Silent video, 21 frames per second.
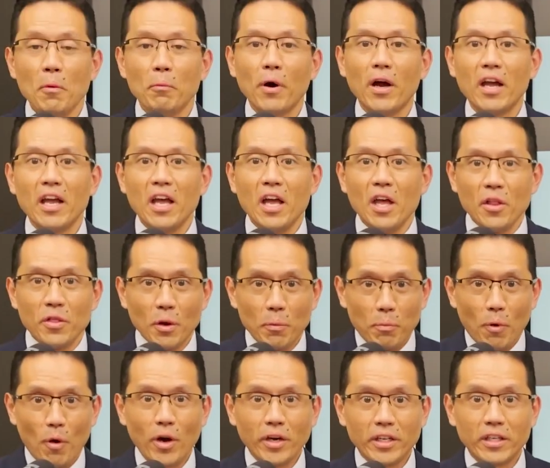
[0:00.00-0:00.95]
But the
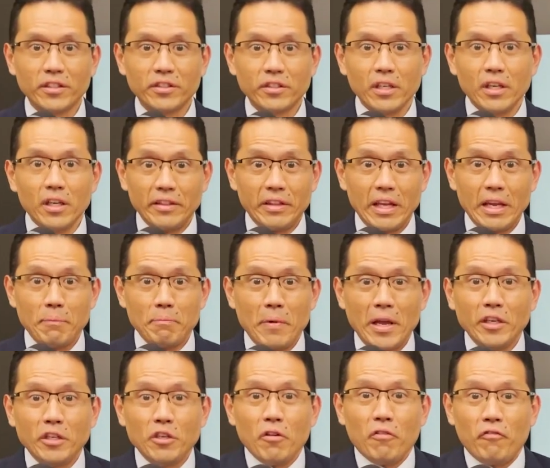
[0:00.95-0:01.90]
point is, they
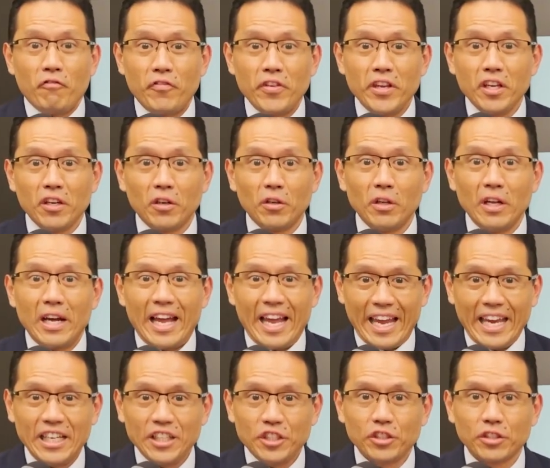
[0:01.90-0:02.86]
make you feel
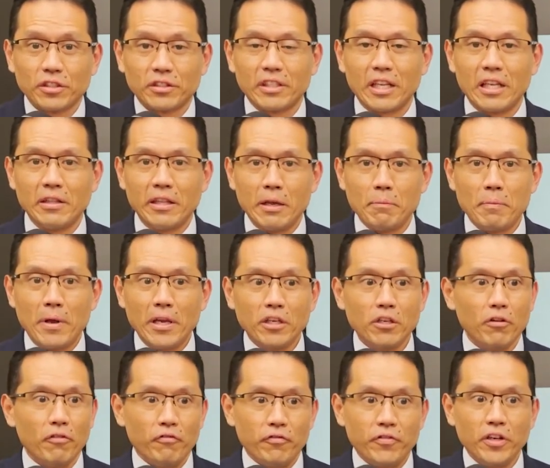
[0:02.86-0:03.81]
anxious and they make
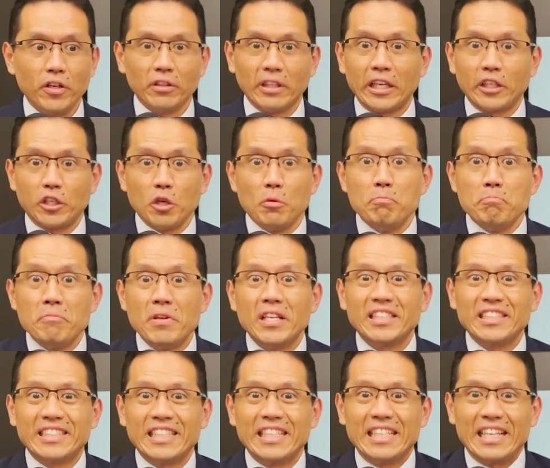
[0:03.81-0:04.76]
you feel like you're
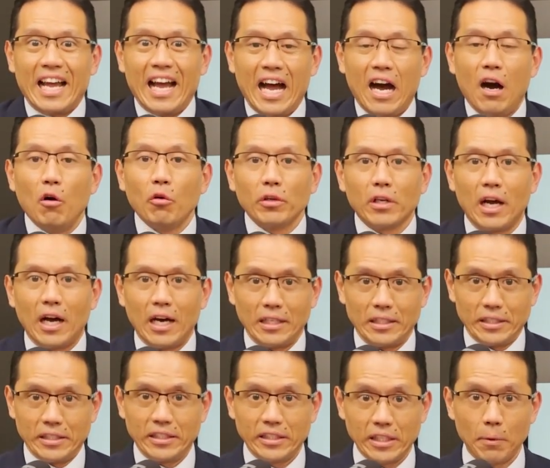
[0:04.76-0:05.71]
missing out
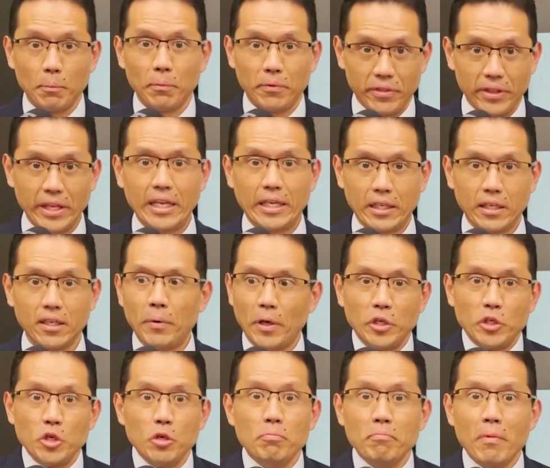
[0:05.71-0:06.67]
on something. But
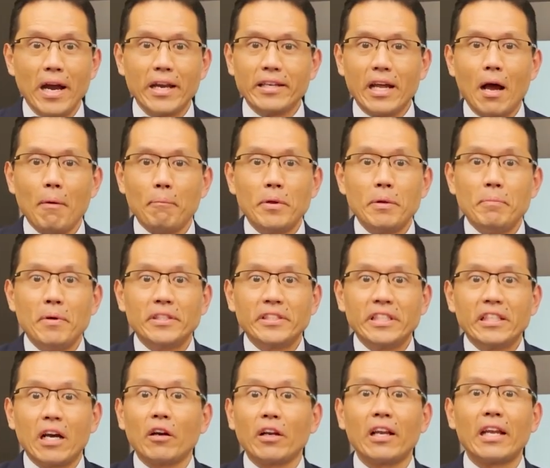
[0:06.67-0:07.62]
you might not be
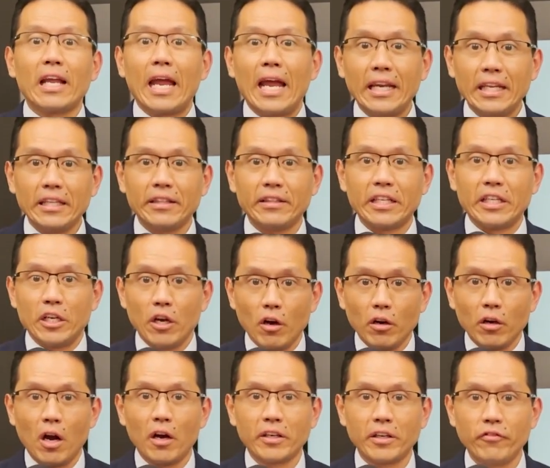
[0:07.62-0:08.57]
missing out on anything. Here,
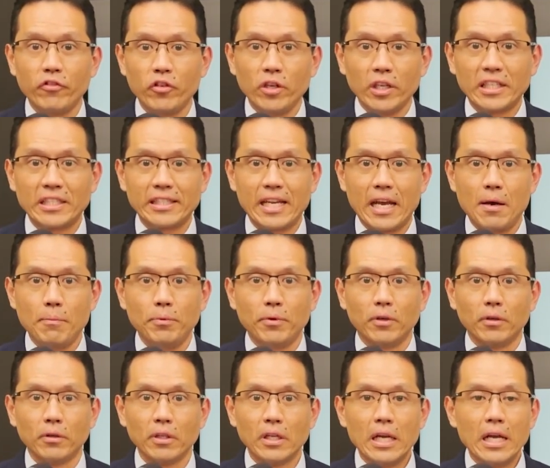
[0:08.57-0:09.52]
I'll give you an
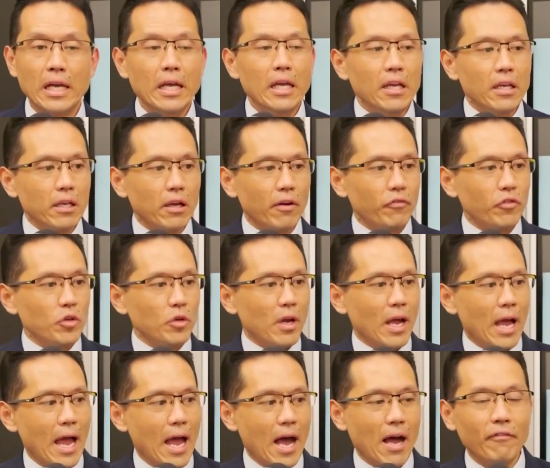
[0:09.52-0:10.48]
example. If you
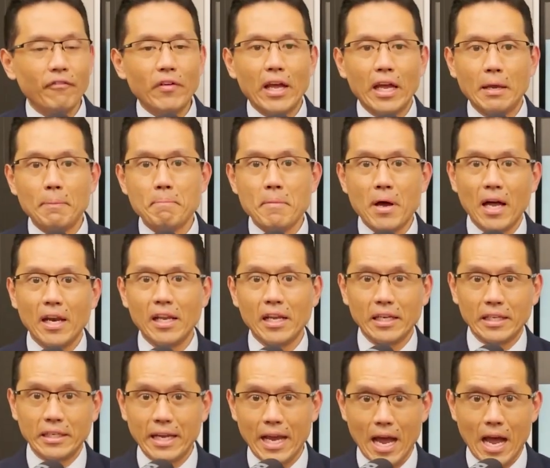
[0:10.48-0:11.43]
have a
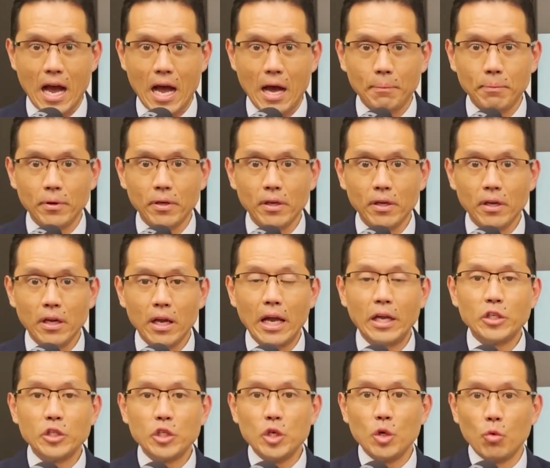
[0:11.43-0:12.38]
Medigap
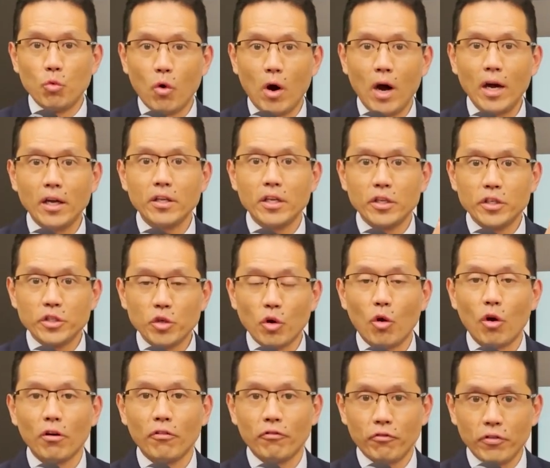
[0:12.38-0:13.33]
and you want
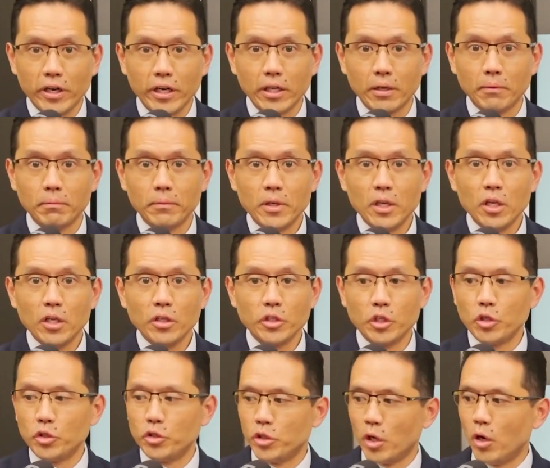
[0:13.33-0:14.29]
your freedom,
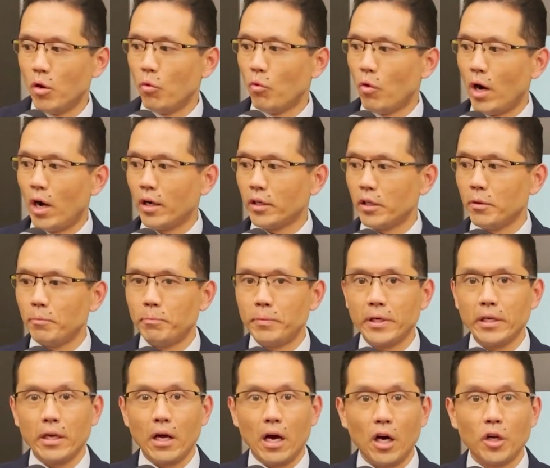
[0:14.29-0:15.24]
you don't want to
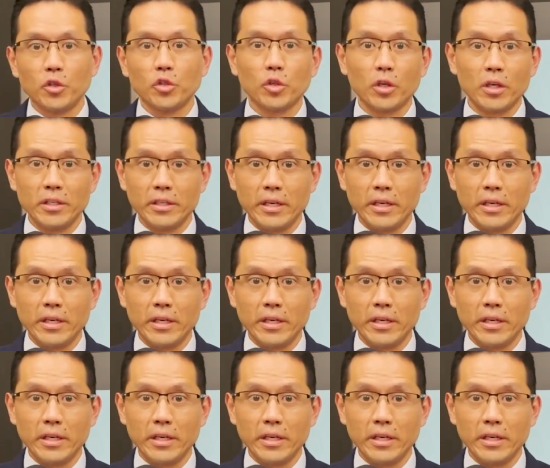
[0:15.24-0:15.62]
be under a